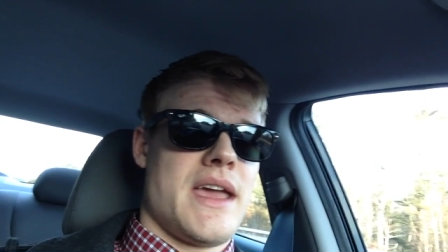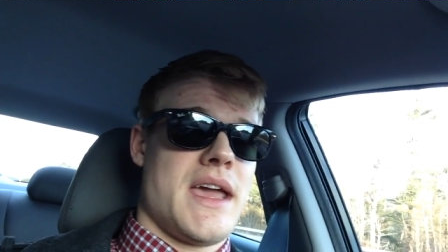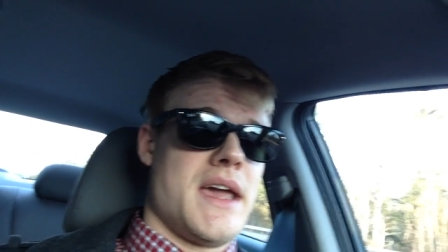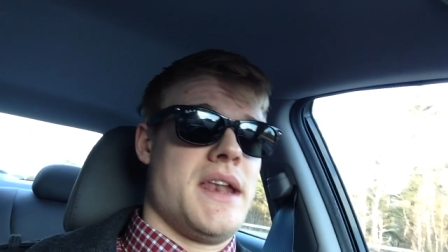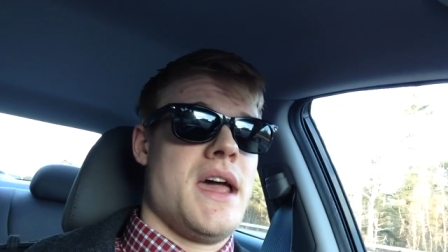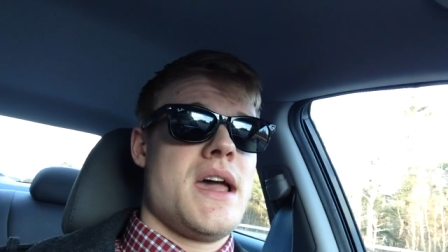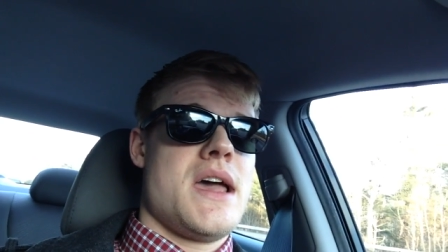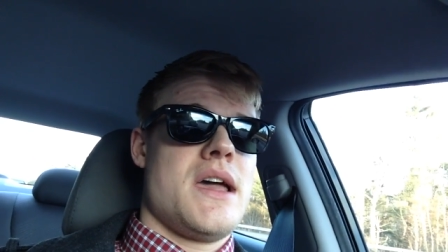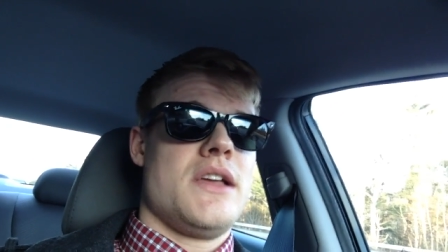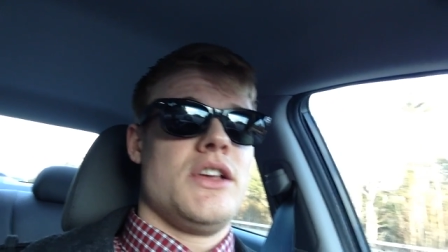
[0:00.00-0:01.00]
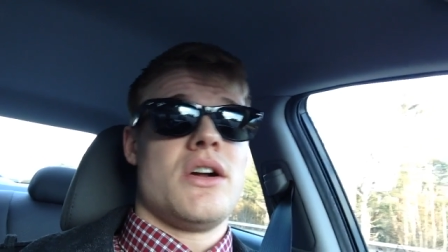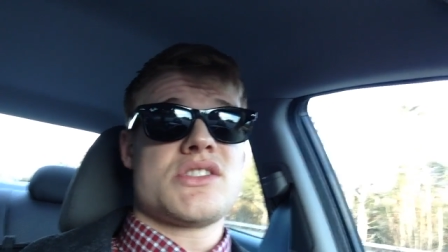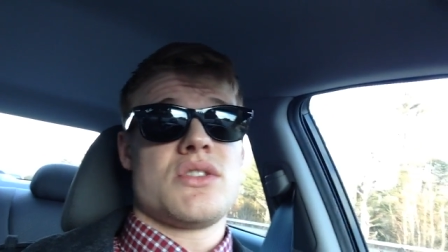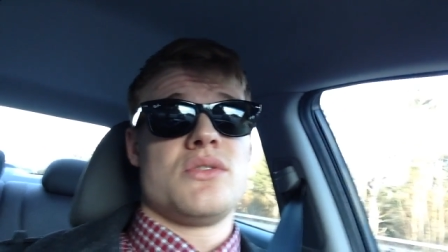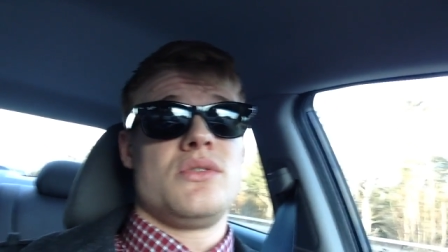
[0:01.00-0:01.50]
And you
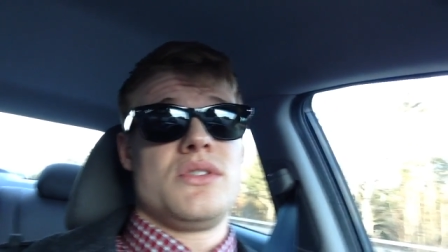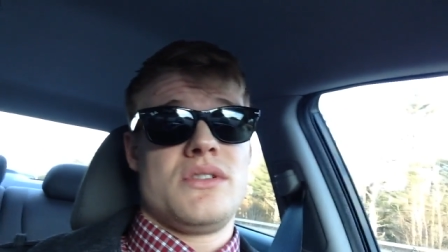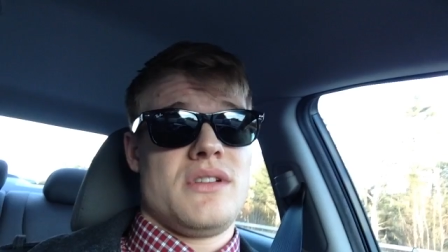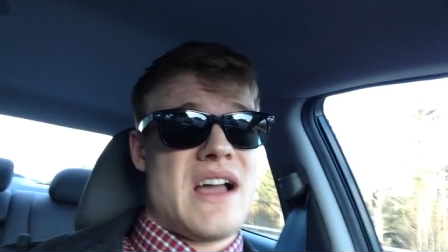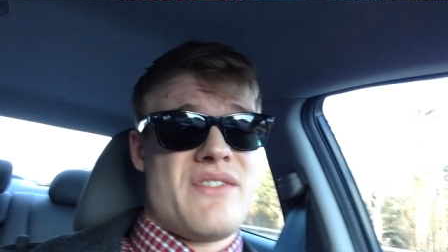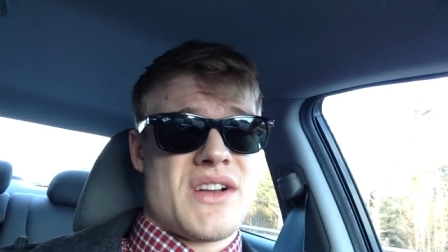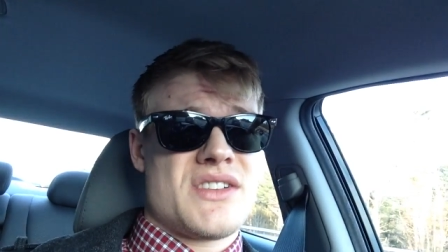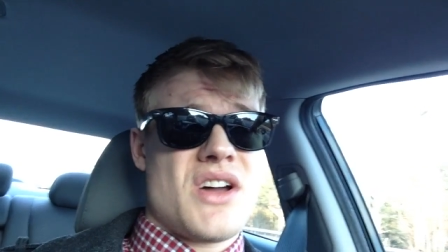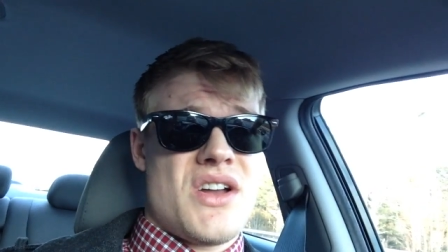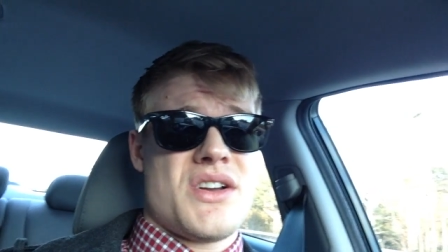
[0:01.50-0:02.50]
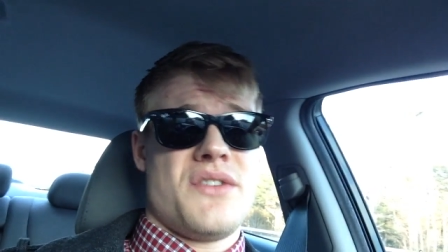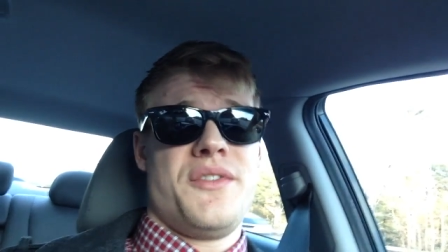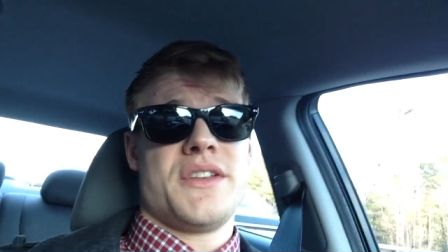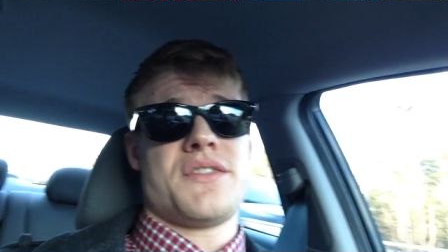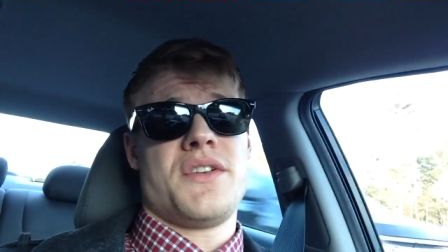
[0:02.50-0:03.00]
also have a ton of good
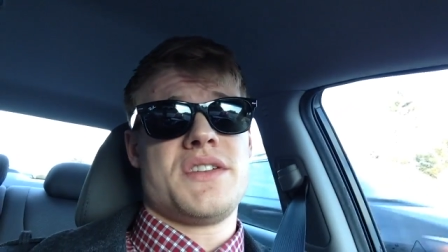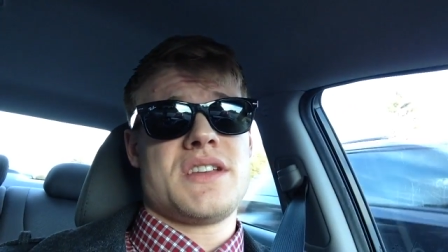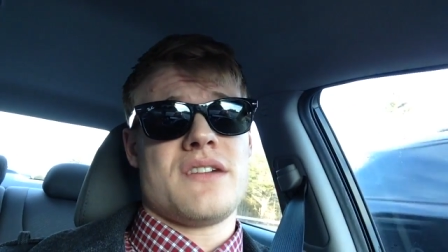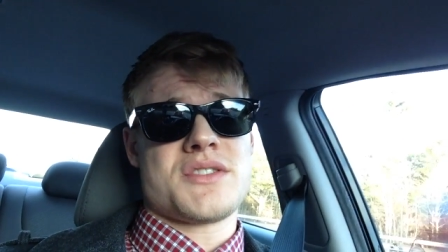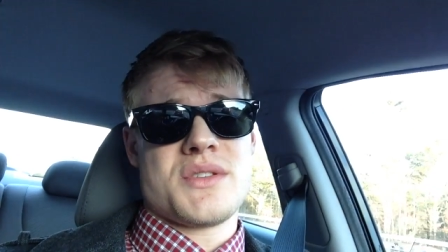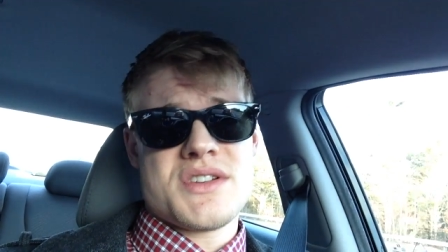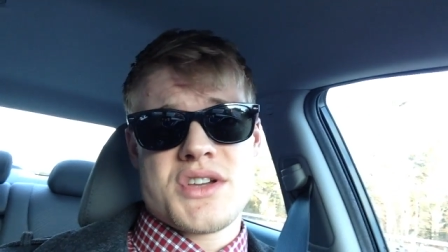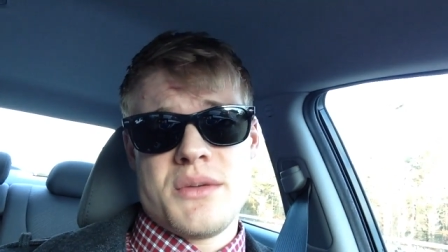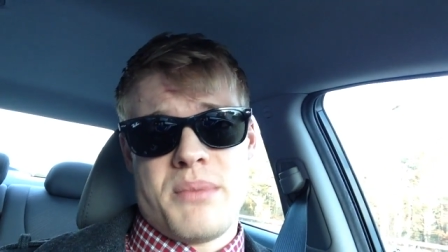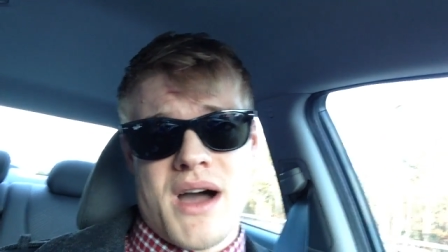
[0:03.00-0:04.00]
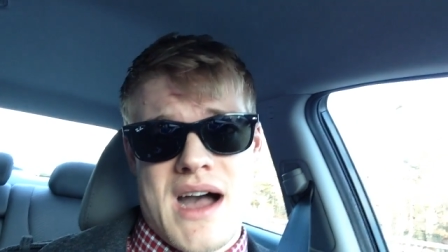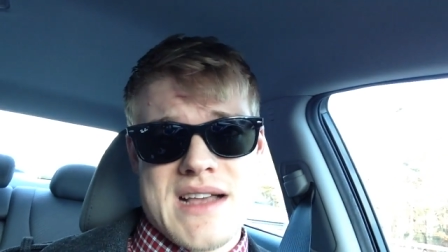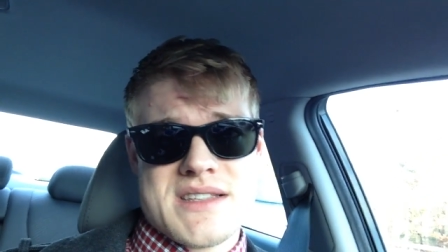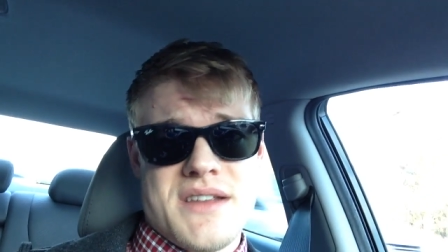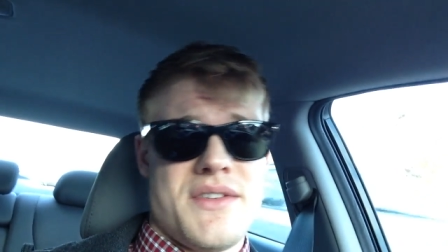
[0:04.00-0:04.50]
feelings for yourself. So there's good
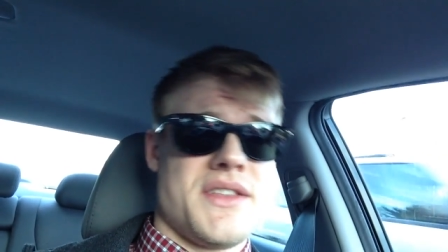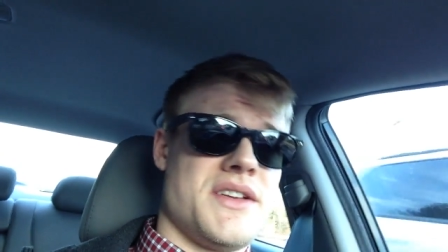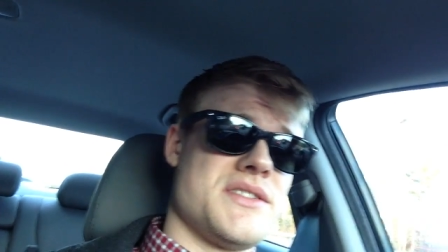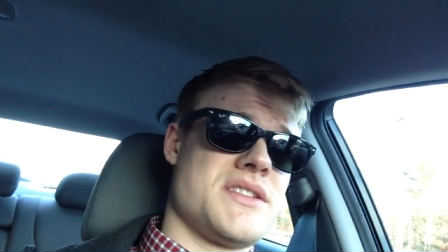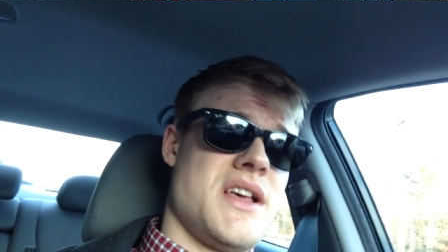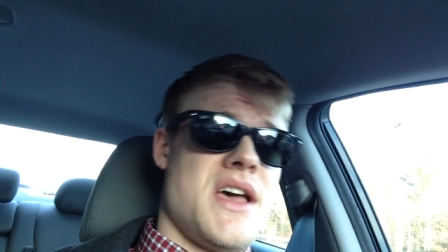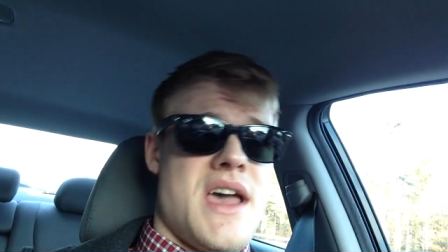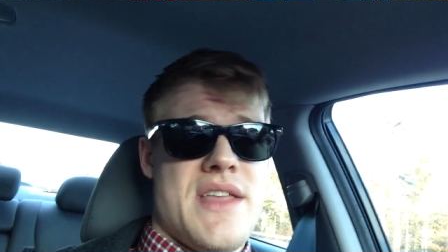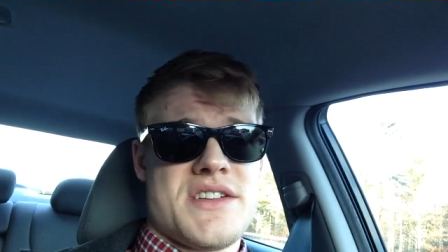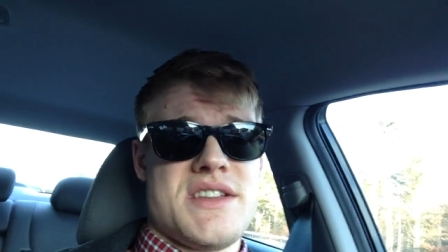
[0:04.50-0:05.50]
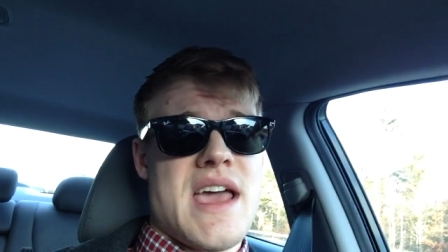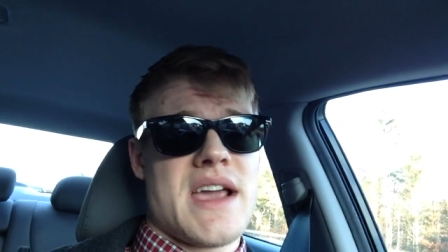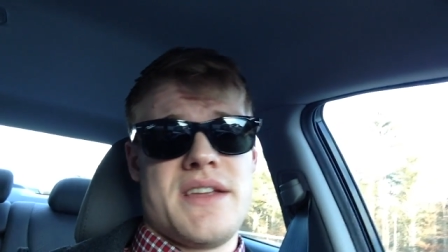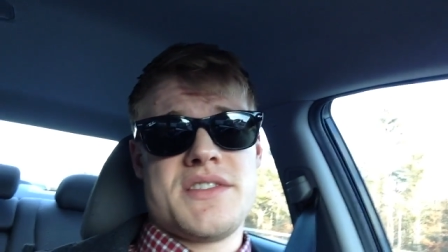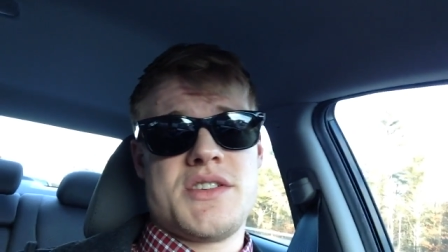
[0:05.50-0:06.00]
positive, and there's
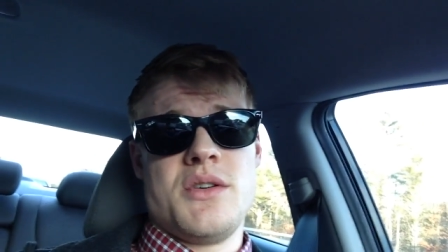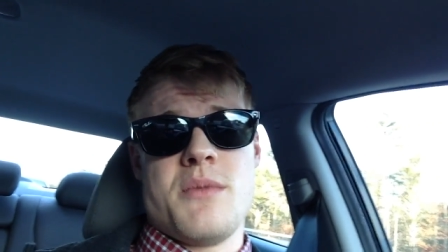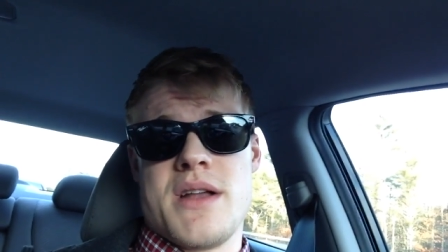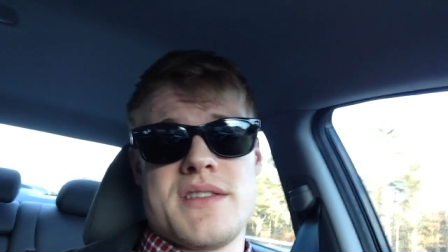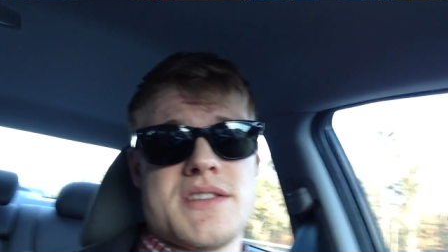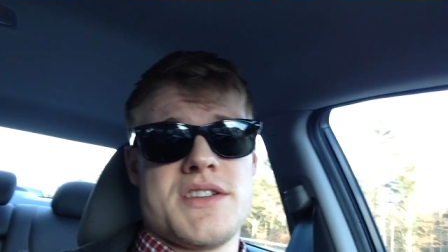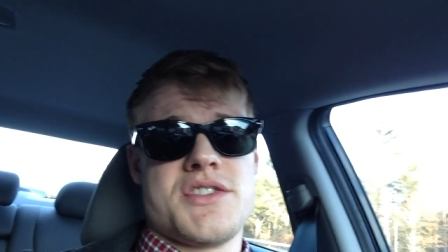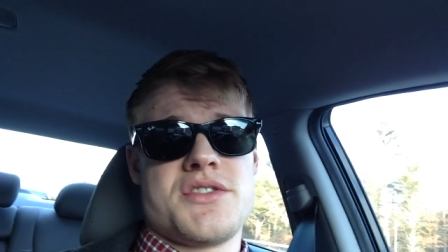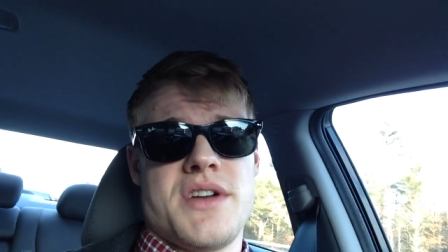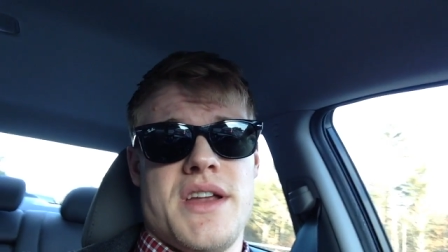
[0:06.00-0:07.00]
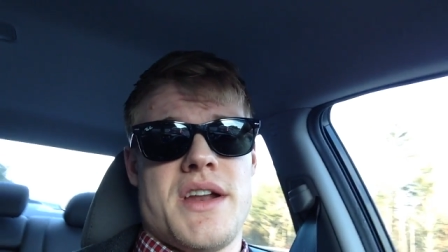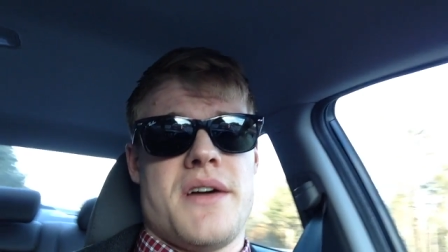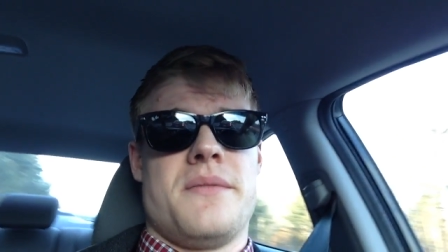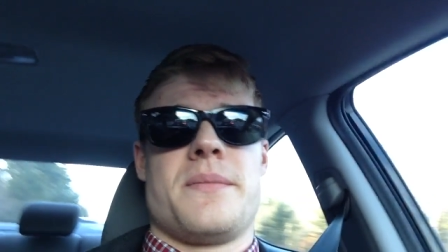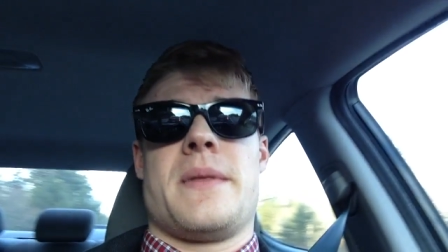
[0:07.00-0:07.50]
negatives too about this industry, you
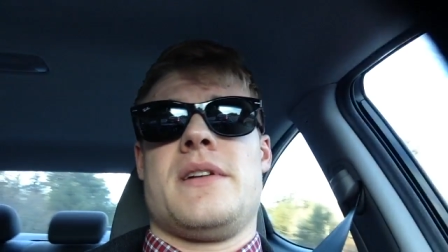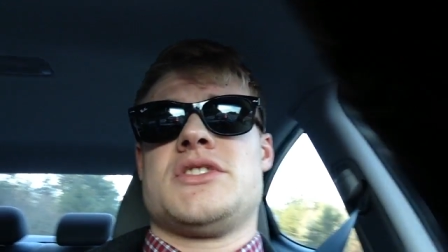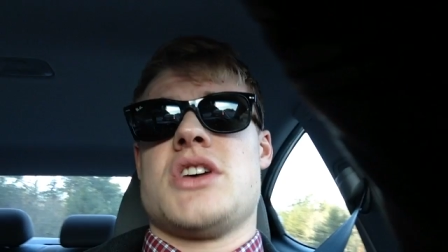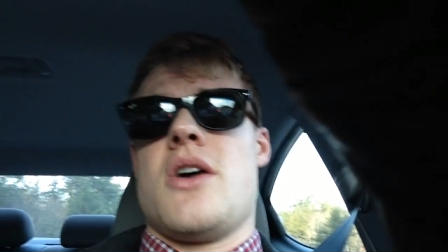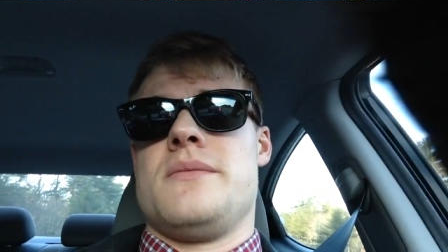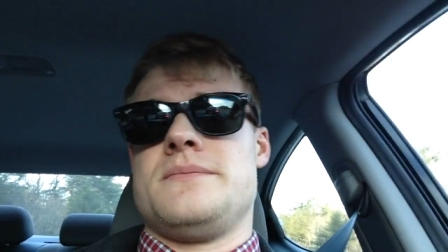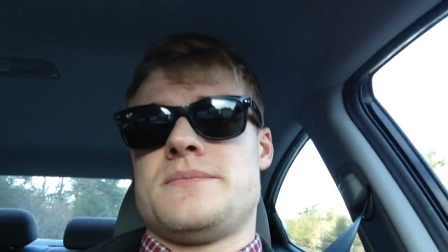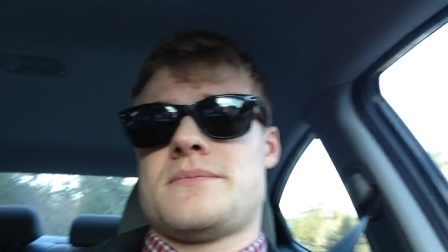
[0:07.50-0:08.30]
know. So